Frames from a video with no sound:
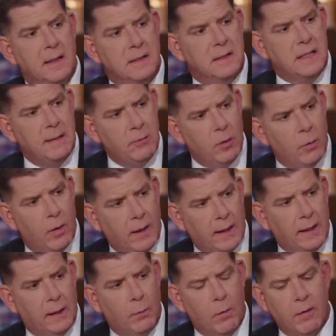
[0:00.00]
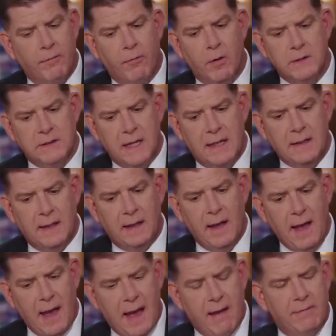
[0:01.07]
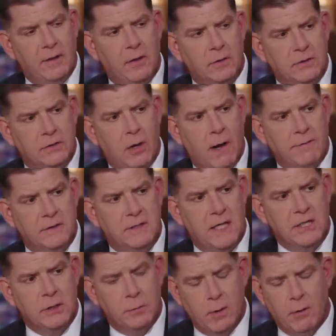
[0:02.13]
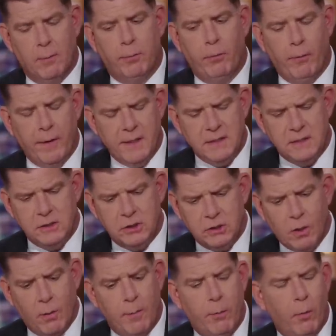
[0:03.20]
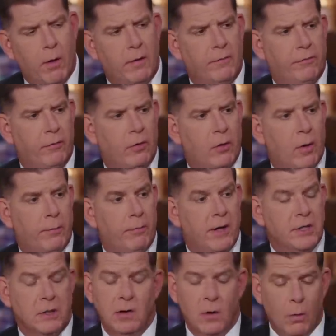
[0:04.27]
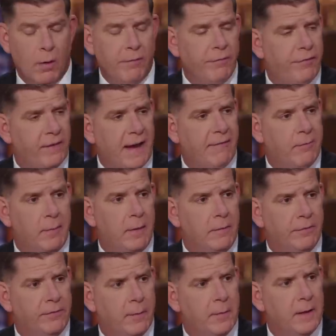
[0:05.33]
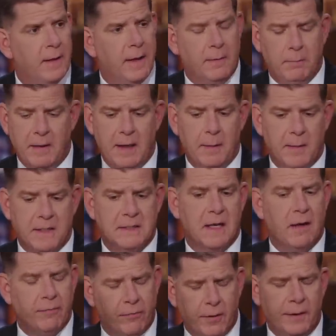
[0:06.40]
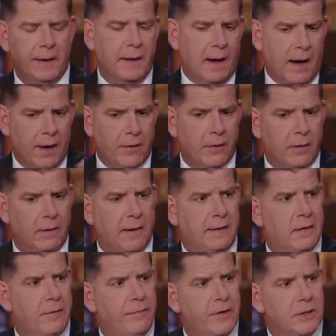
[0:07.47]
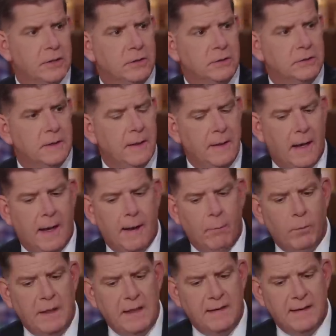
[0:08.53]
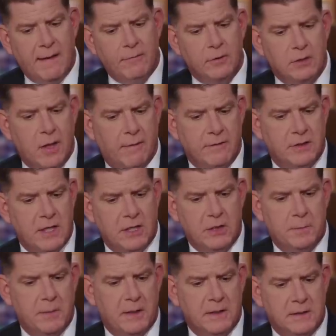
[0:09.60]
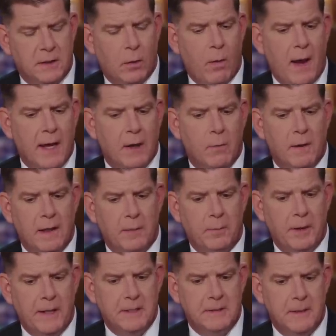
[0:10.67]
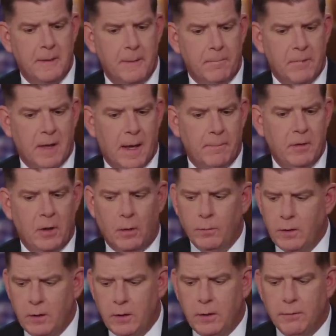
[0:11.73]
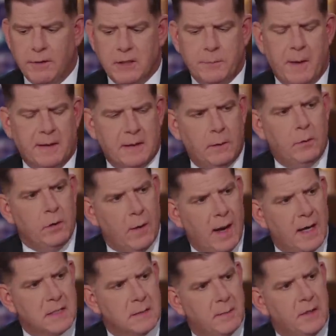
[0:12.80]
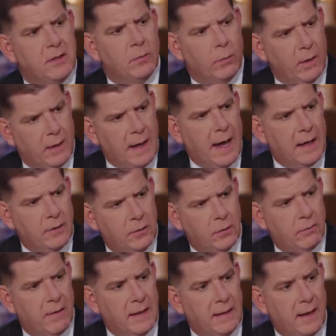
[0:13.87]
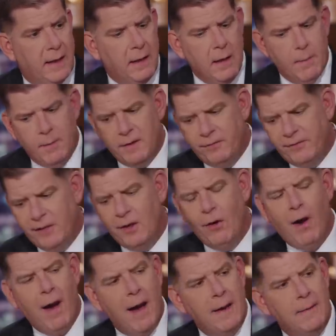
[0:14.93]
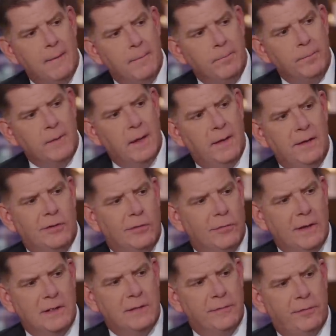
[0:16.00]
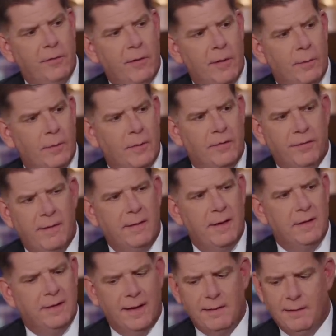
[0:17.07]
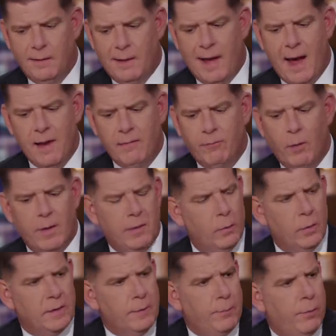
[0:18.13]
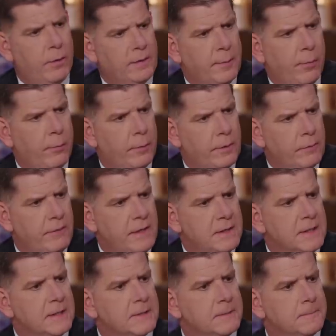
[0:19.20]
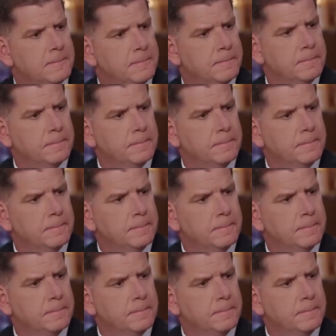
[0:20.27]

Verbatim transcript: to keep you working in the workforce. And I think having those conversations with your employees is so important for a corporation or even for government. Somebody like me, myself, or other elected officials, uh, we need to have those conversations because the quiet quitting piece, um, you know, you're expecting when you hire somebody to work hard and do the right thing. But if they're not, and there's a reason for it, well, let's, let's get to the heart of what, what, the, what, the, what the reason is. Right.